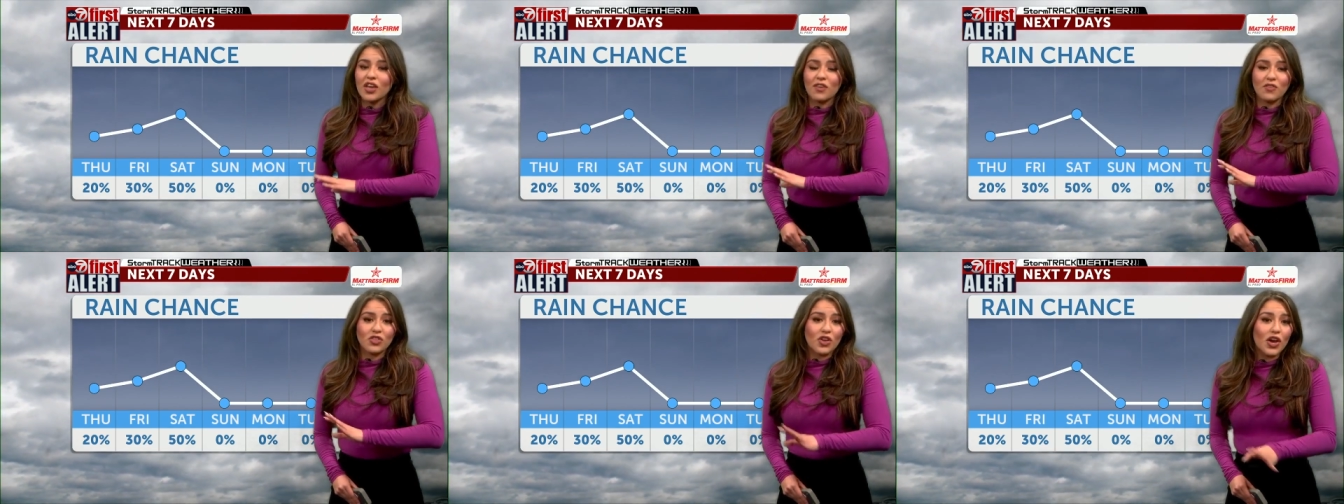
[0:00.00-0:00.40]

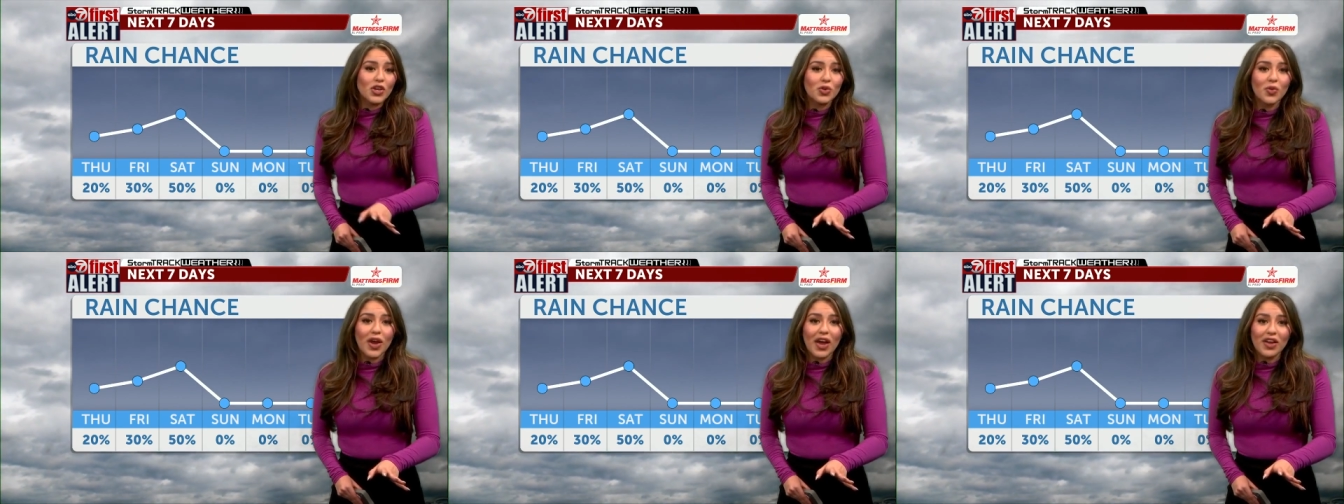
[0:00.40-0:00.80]
if you thought
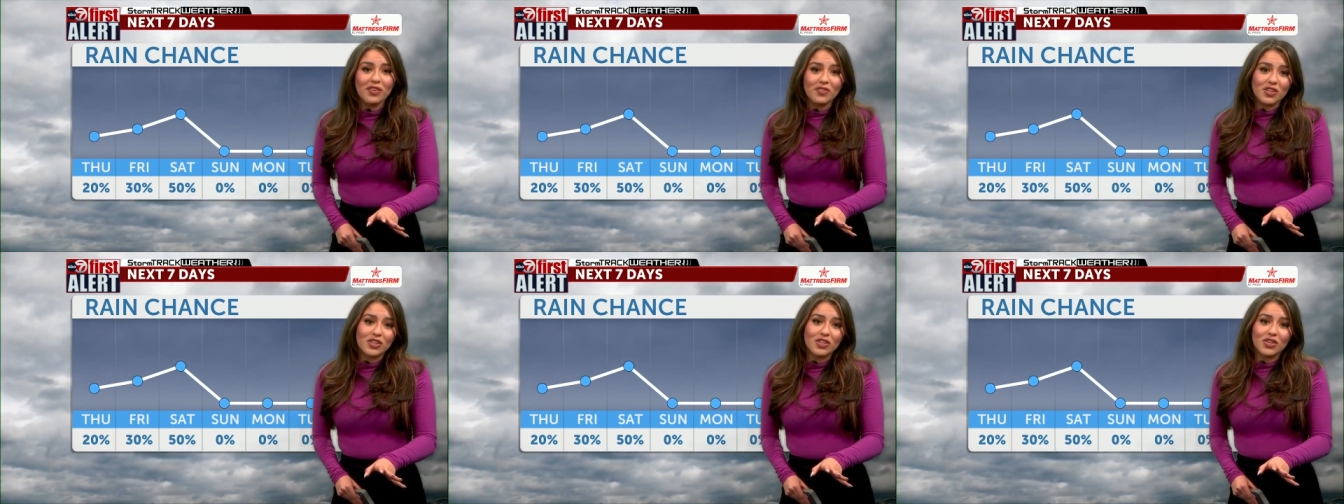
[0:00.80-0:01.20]
you were out of
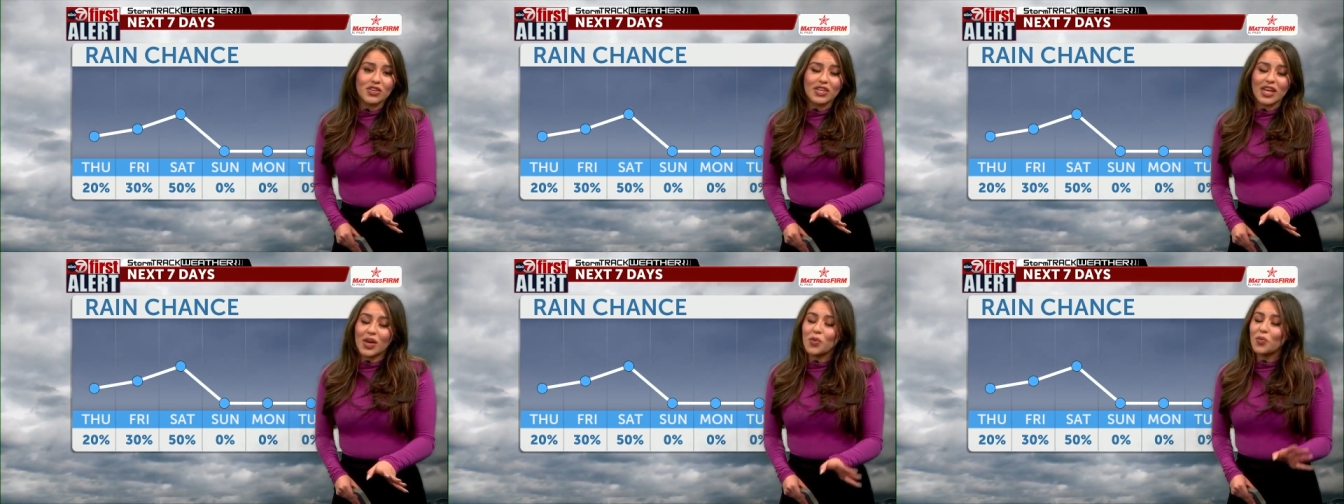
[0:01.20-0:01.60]
the clear
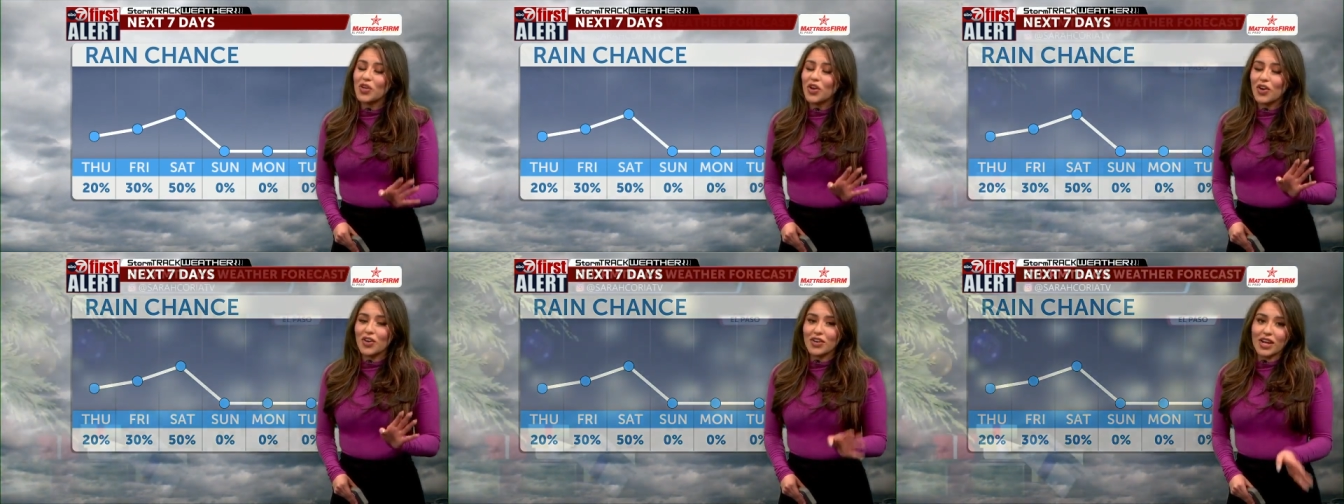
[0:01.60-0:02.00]
yet, we
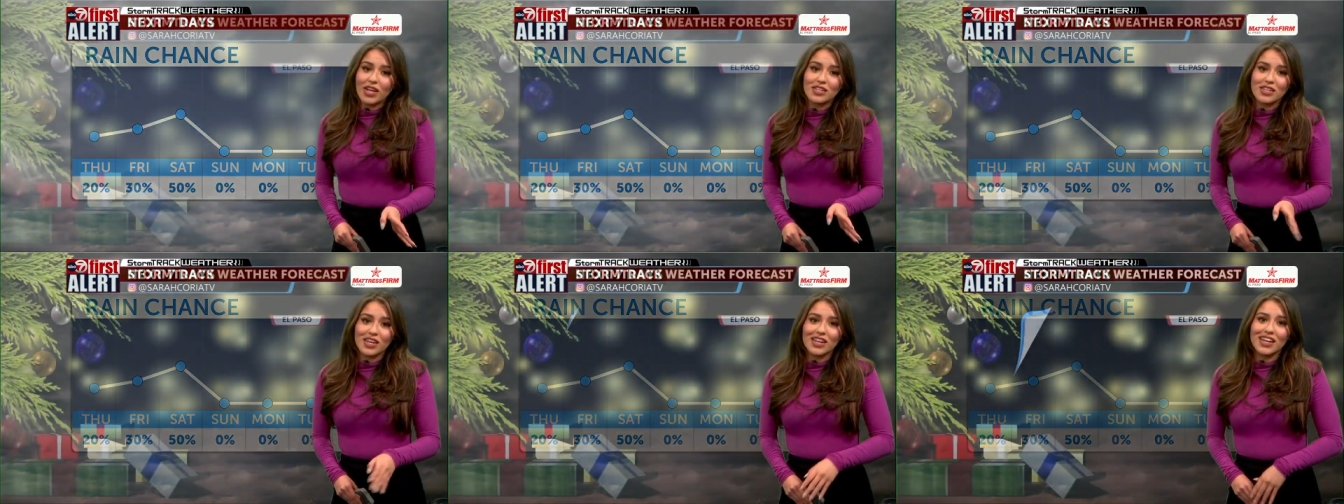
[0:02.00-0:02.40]
are
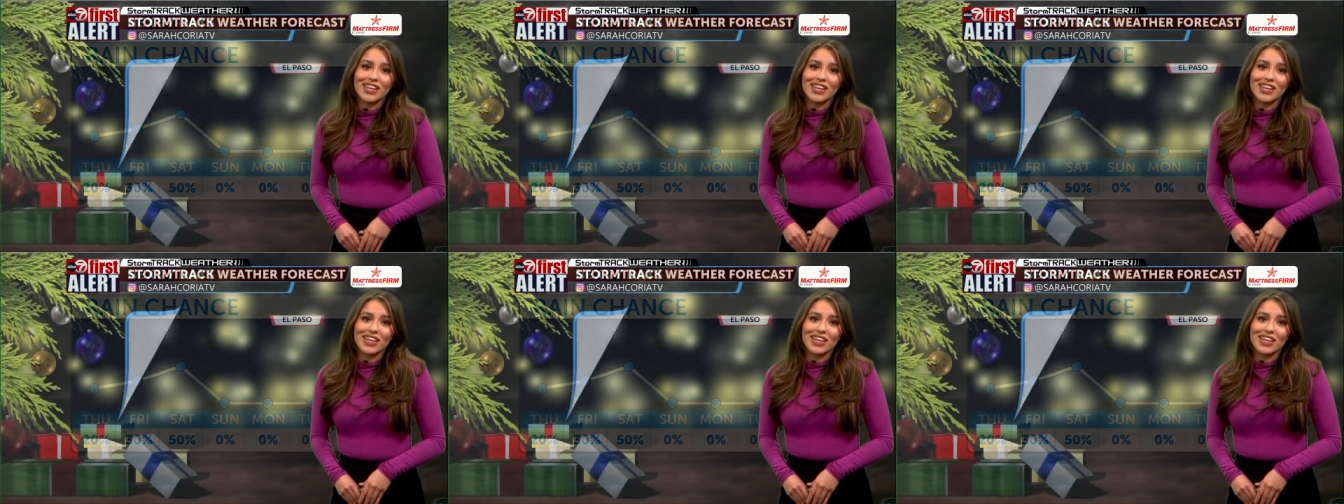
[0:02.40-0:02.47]
not done.